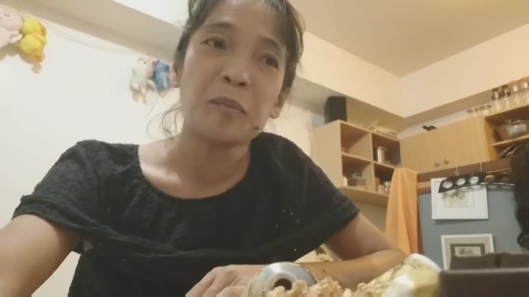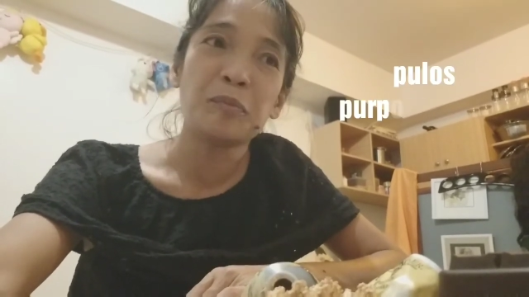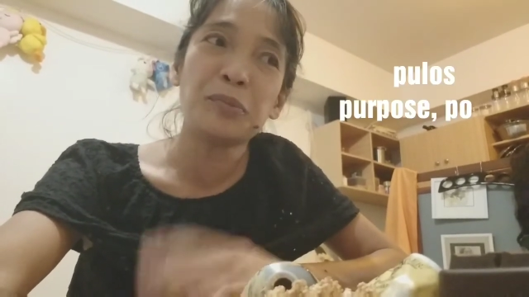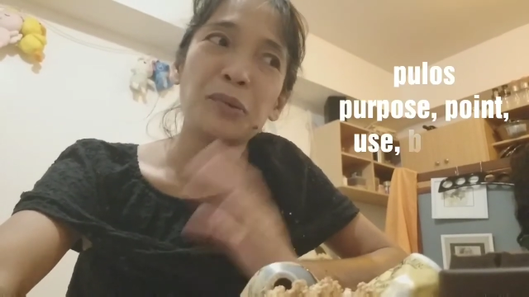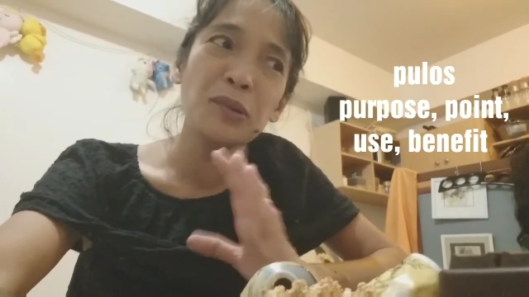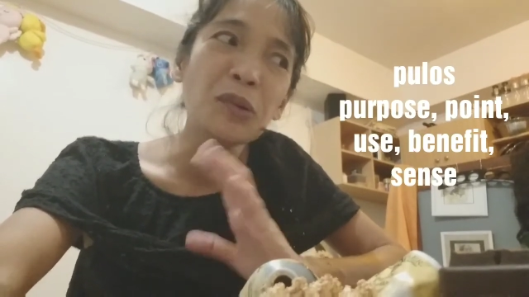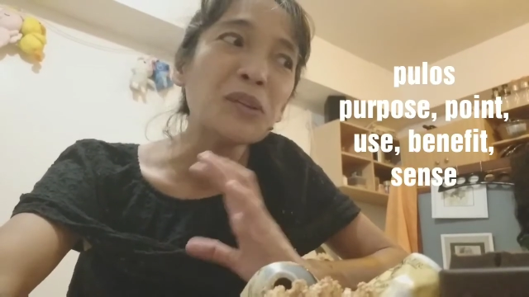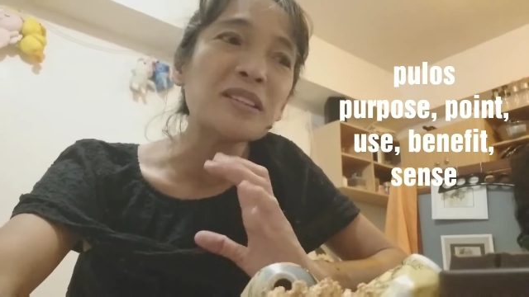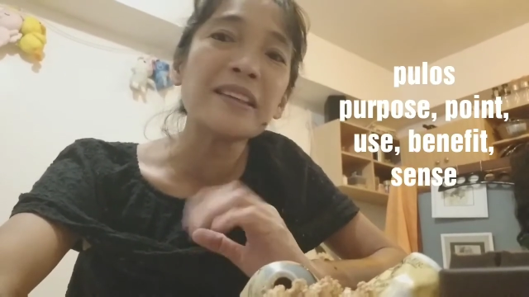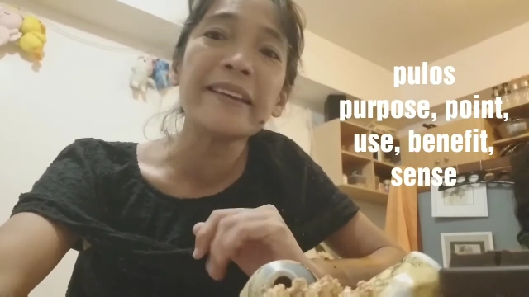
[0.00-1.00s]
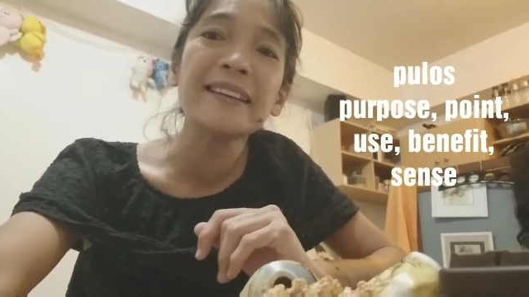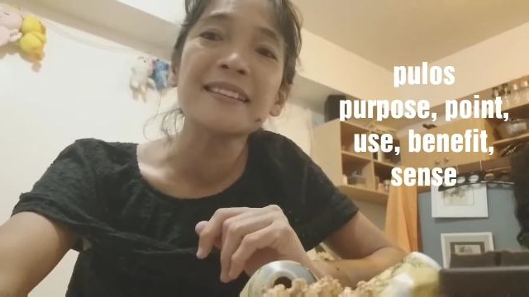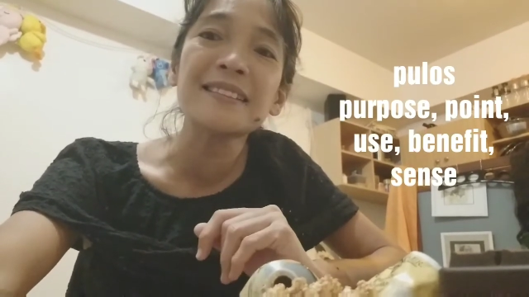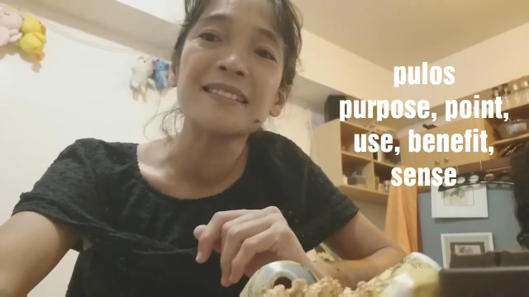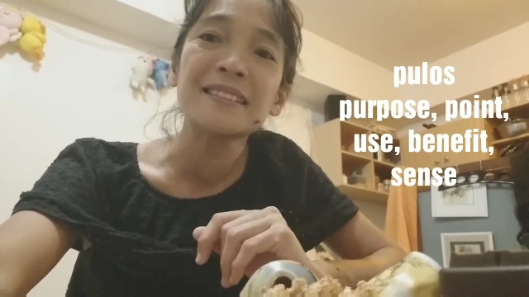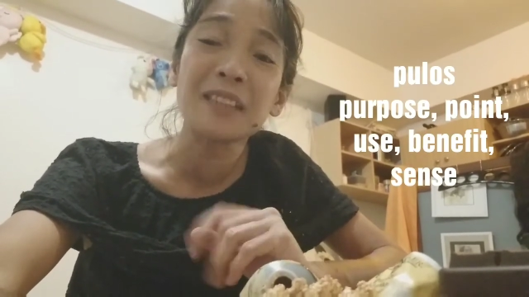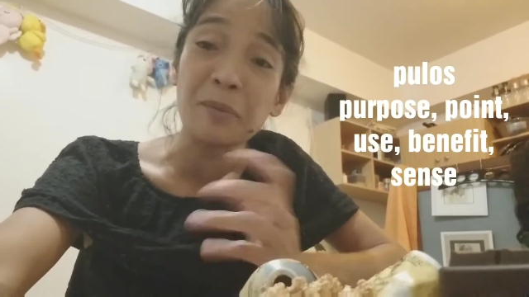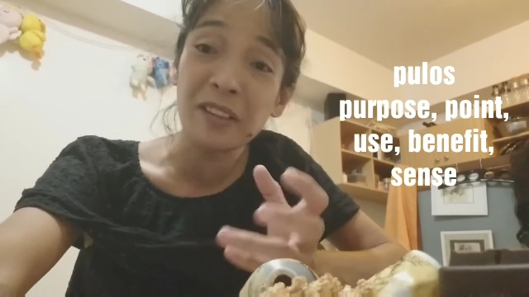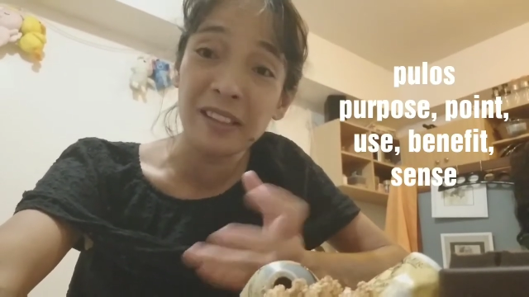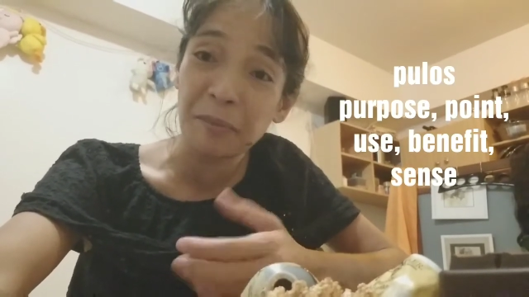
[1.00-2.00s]
Pulos is
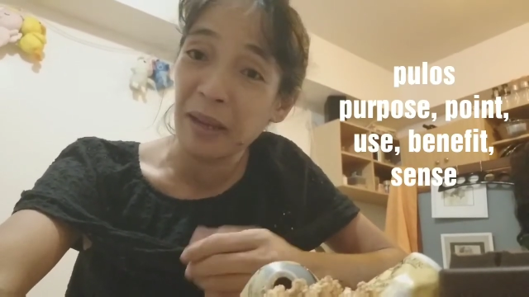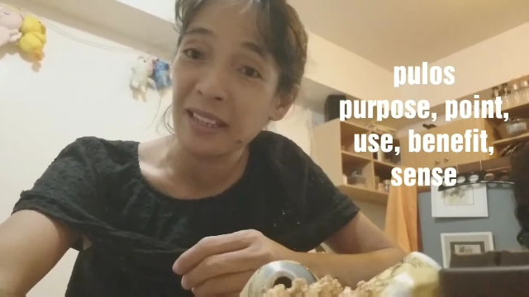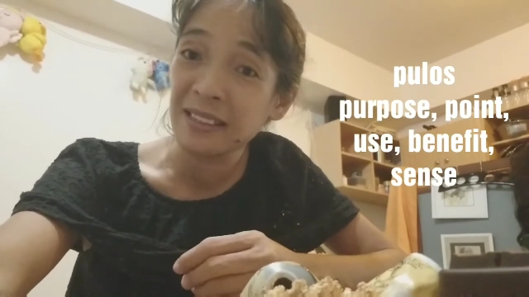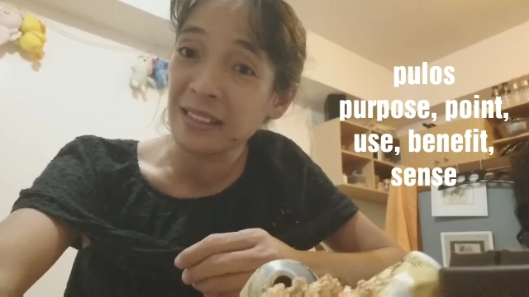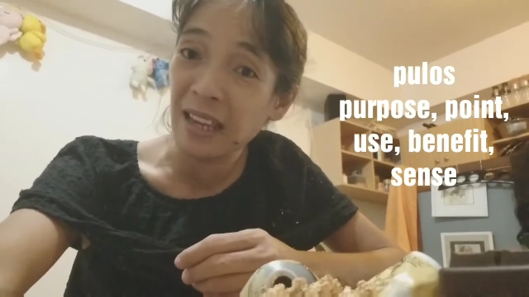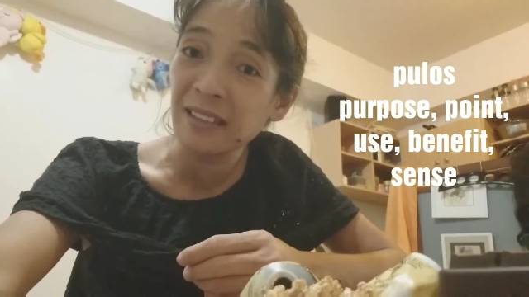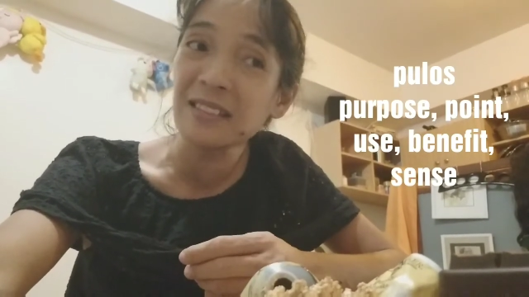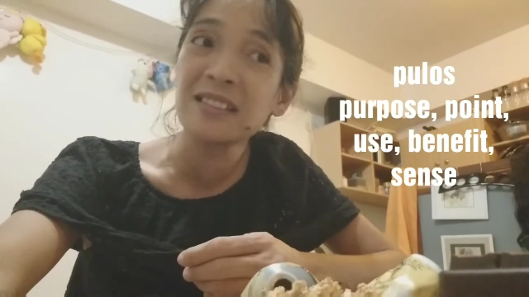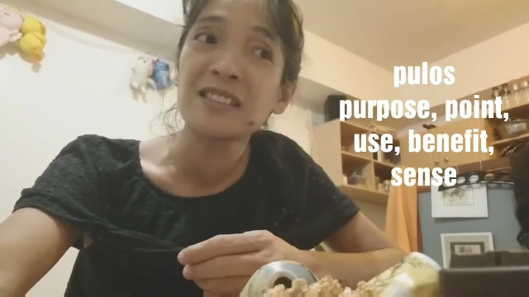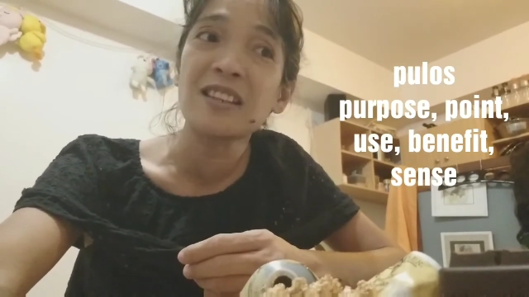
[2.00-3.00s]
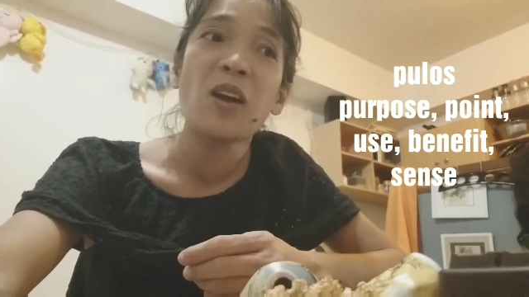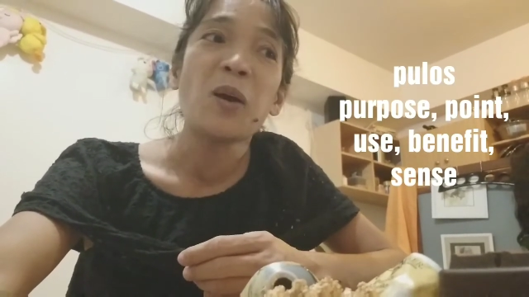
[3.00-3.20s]
something that makes sense,